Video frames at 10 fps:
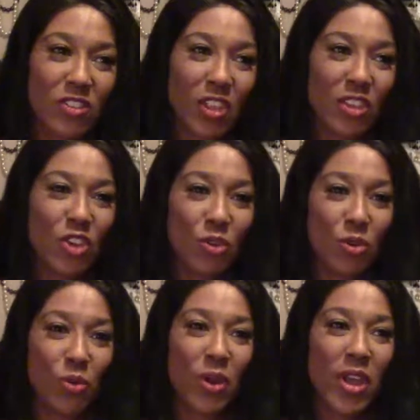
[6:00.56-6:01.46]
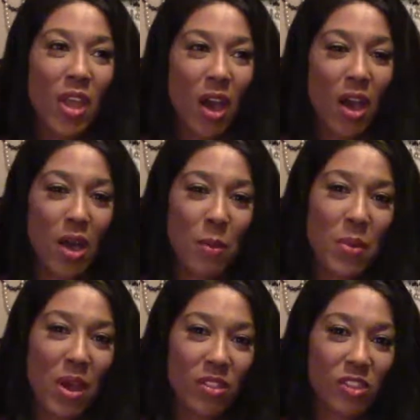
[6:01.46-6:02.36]

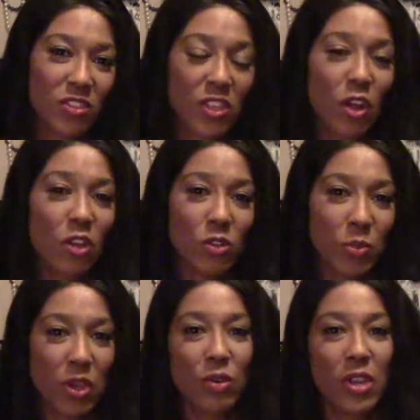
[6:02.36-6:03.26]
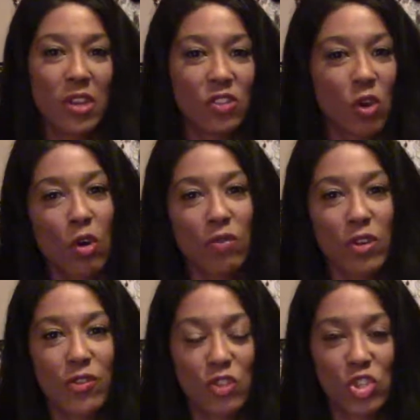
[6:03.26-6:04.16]
the sell period is over
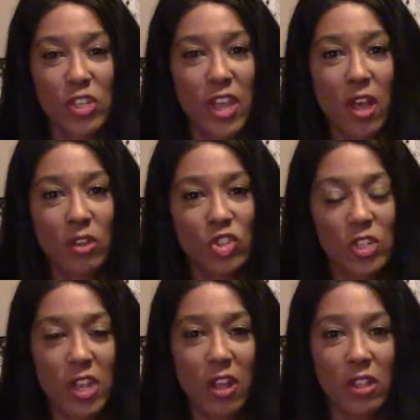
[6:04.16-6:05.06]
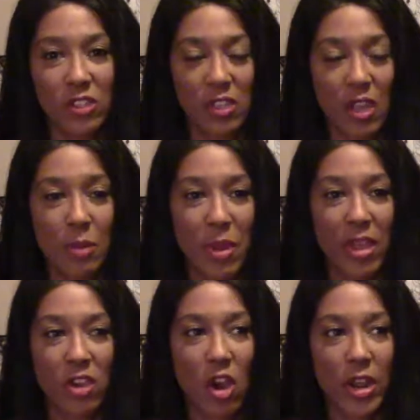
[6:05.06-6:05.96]
for Chanel. Chanel is
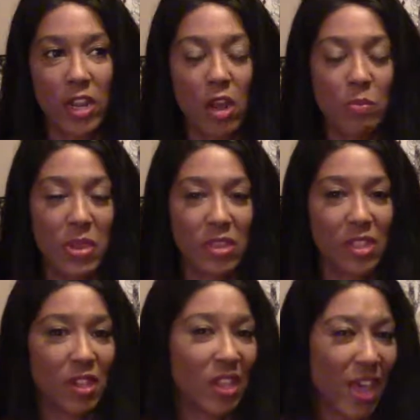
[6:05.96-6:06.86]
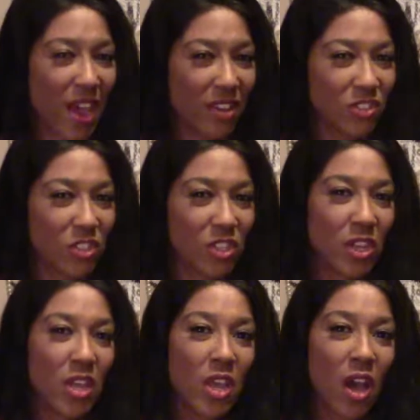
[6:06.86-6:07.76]
iconic on being the last
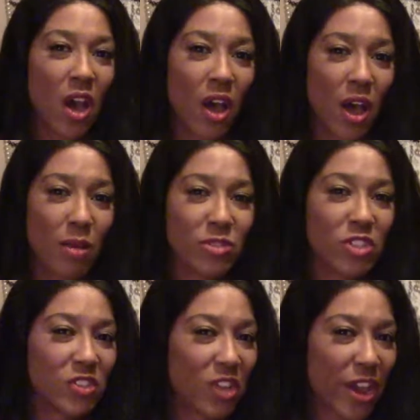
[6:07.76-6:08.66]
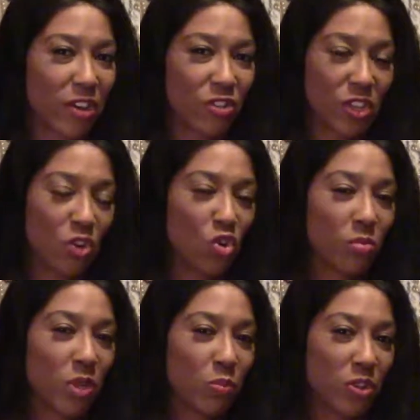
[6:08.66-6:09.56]
designers that
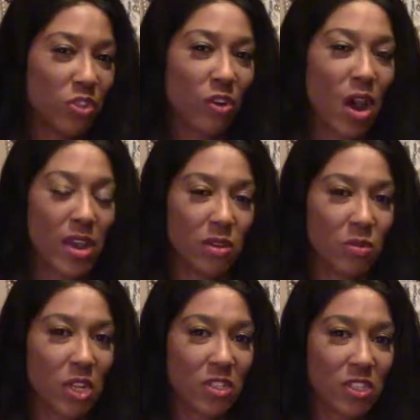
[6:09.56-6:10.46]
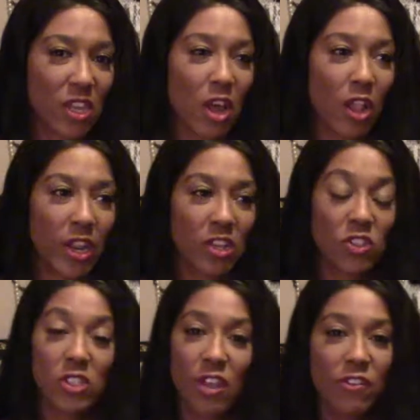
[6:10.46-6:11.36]
normally put their items on sale, and it's
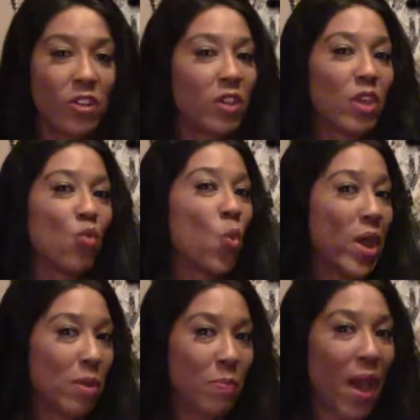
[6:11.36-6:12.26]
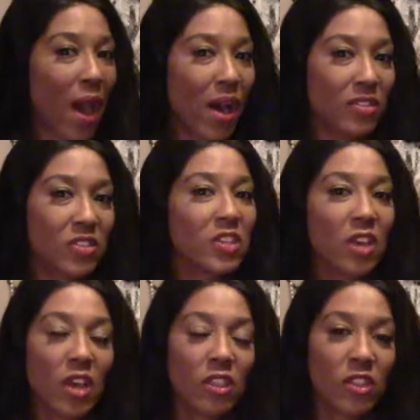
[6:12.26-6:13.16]
definitely way past
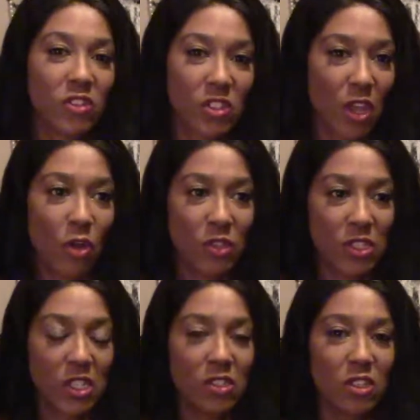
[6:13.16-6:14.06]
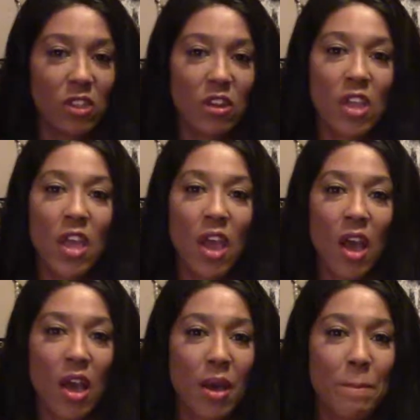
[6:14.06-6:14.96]
the sell season.
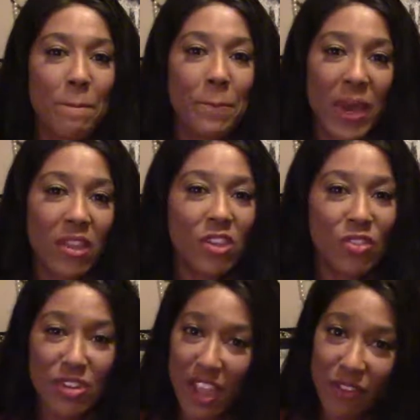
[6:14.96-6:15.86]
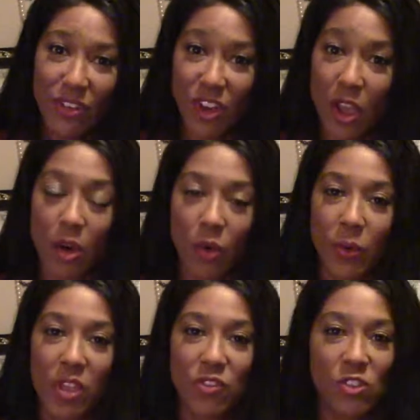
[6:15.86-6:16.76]
But you never know.
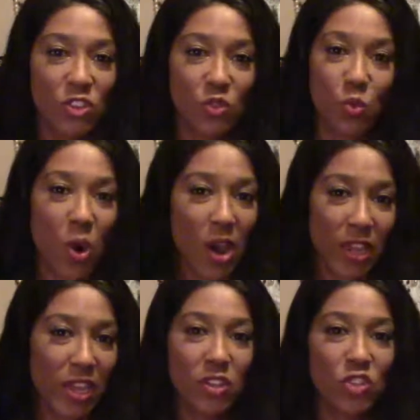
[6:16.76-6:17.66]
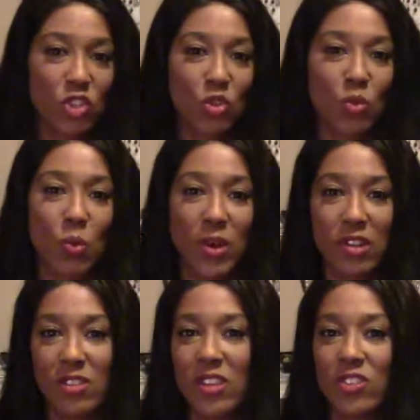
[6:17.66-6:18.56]
If you just walk into one
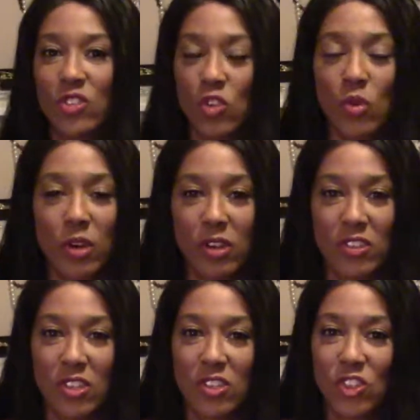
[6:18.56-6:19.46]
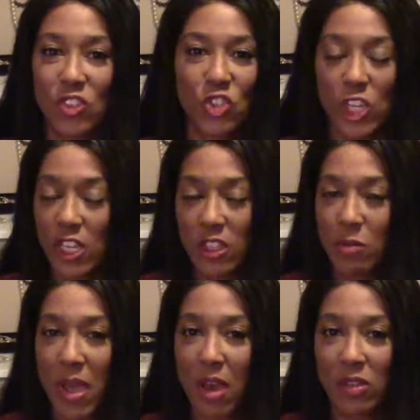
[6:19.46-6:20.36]
of these stores and just check them
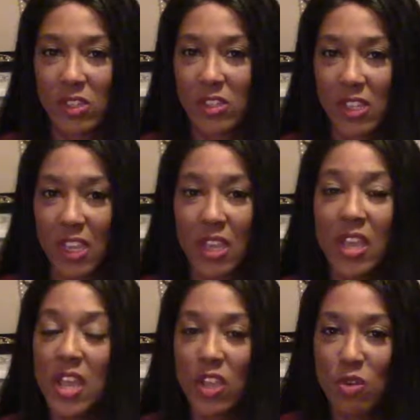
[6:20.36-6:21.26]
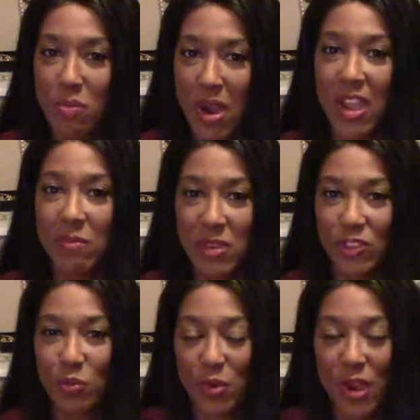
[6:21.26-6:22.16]
out and see, you might be
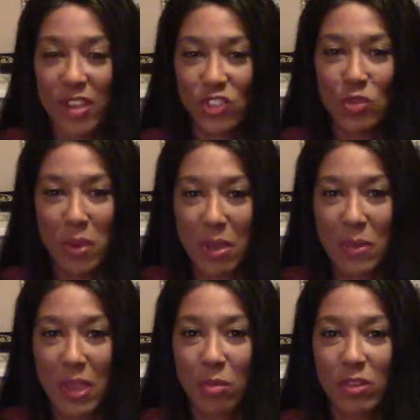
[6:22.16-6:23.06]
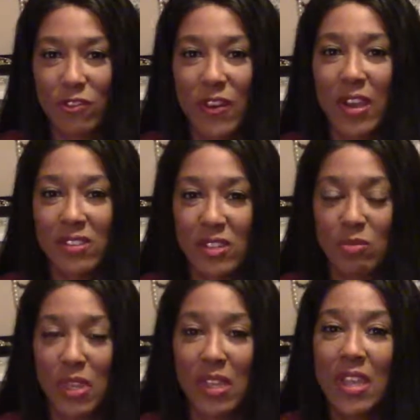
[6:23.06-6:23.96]
surprised. You might be able to find
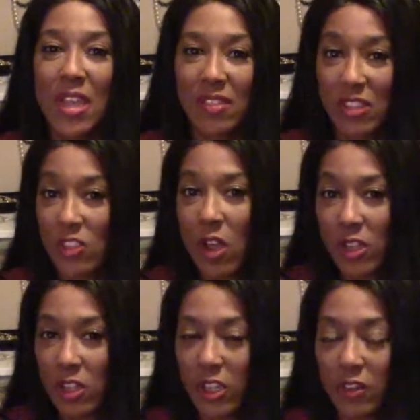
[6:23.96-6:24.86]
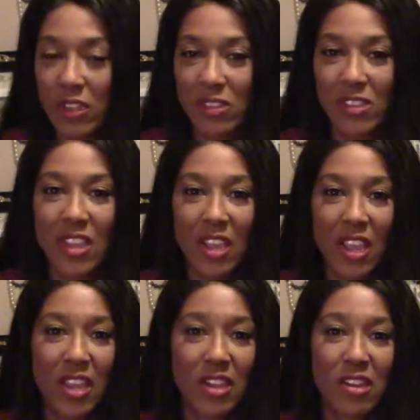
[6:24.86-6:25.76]
something that's on clearance,
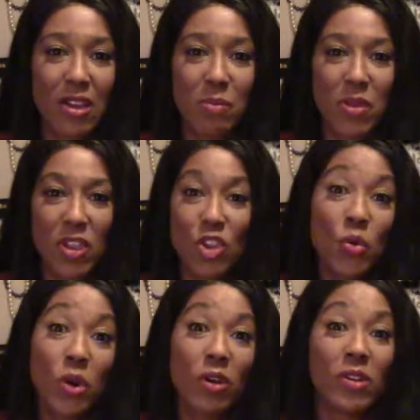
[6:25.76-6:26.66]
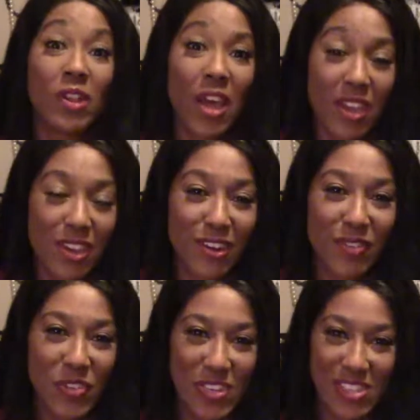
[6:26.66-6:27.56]
and you were lucky
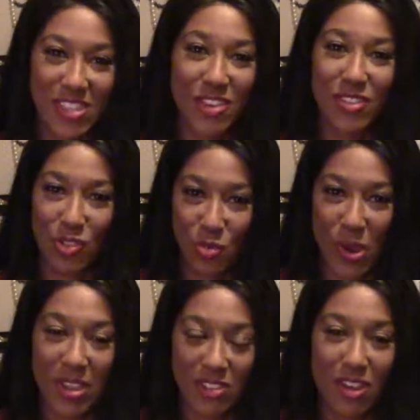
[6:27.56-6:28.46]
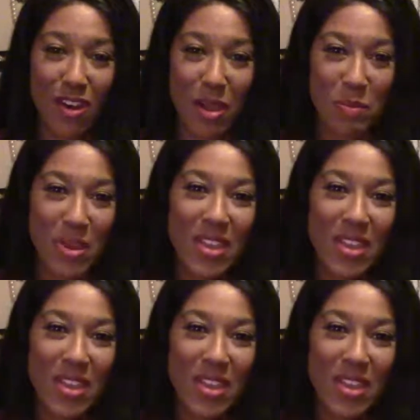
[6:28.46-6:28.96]
enough to get there at the right time.